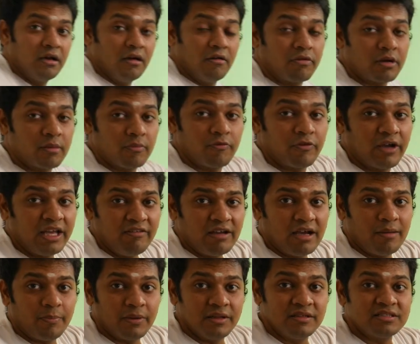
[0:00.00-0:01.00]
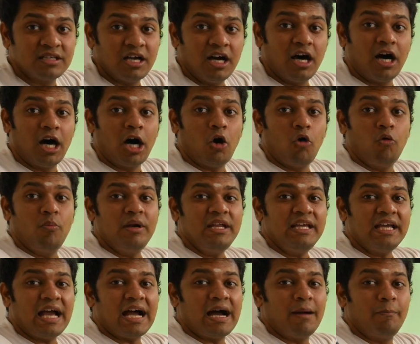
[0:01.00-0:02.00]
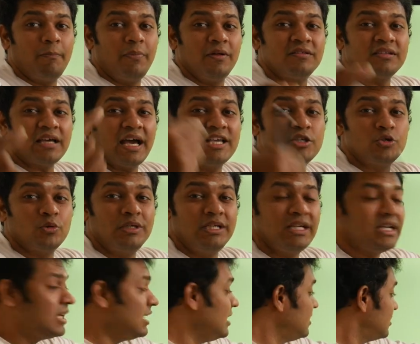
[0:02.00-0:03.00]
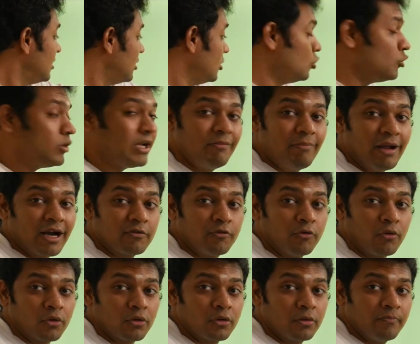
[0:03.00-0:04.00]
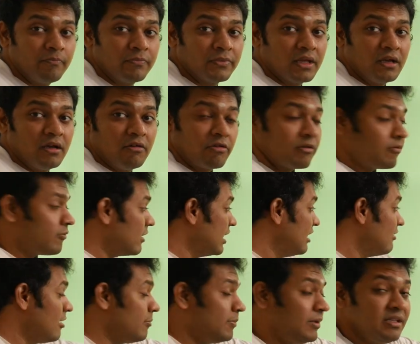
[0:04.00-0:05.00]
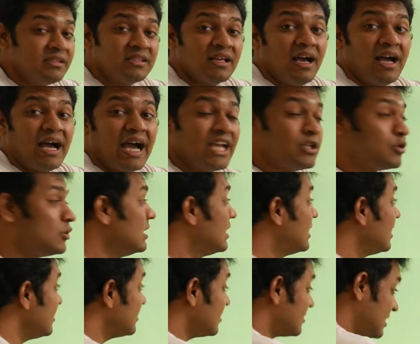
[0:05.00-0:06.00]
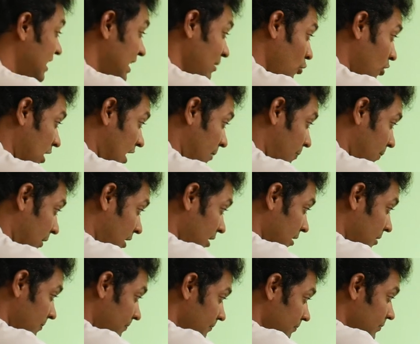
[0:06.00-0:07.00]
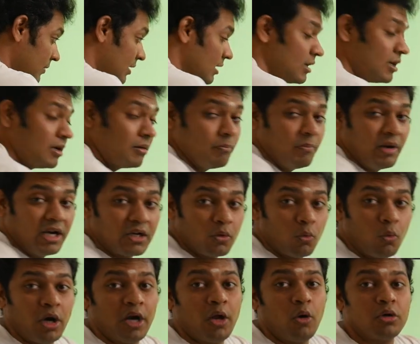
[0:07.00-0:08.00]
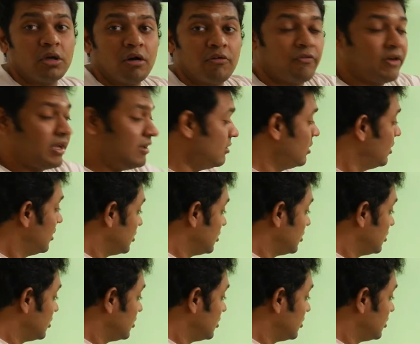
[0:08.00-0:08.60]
From 5 apples, how many apples I should decrease to get back 4? From 5 apples, I should decrease the same 1 apple, but 1 out of 5.